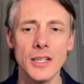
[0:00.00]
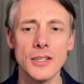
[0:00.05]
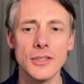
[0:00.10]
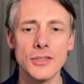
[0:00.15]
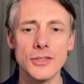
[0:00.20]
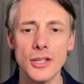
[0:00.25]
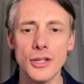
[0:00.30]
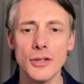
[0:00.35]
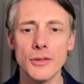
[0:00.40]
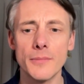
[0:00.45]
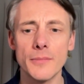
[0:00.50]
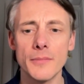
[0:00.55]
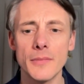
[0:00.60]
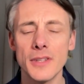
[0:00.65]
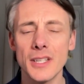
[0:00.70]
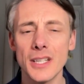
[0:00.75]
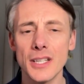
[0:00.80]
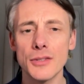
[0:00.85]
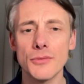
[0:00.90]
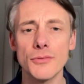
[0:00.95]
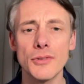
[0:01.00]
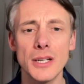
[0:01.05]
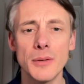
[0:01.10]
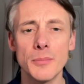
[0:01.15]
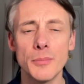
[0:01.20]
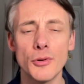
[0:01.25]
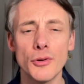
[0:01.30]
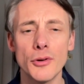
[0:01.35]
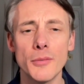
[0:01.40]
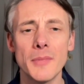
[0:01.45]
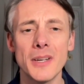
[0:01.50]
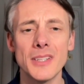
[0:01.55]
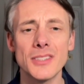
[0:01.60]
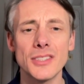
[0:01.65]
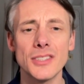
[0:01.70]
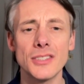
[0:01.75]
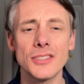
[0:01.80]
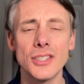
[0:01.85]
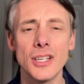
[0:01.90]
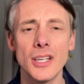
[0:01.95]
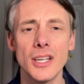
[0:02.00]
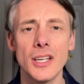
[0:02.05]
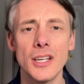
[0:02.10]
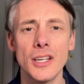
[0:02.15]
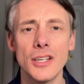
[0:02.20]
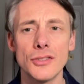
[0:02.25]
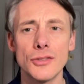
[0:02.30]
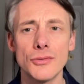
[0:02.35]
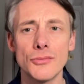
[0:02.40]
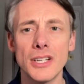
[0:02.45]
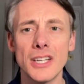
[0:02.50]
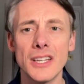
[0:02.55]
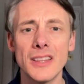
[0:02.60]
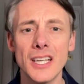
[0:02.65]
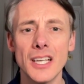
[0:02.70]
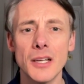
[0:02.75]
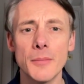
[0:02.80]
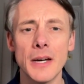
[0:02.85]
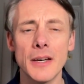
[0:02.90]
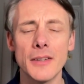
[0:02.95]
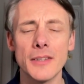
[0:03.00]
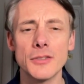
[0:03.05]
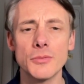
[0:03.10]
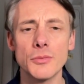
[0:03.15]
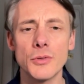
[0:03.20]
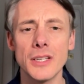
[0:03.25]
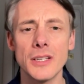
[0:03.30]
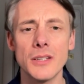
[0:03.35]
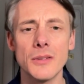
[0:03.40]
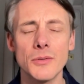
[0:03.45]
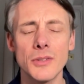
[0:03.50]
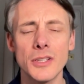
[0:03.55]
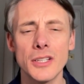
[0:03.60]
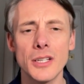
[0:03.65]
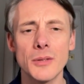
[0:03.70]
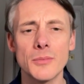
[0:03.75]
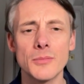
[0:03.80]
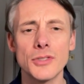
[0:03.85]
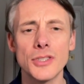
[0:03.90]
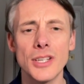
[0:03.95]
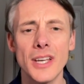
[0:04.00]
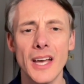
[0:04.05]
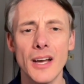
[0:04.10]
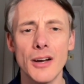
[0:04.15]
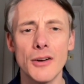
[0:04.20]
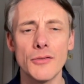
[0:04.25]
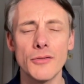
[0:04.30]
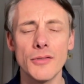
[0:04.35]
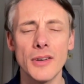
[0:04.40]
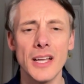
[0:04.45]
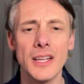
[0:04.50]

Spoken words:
So I think it's a really important message to really think about this week when it comes to health.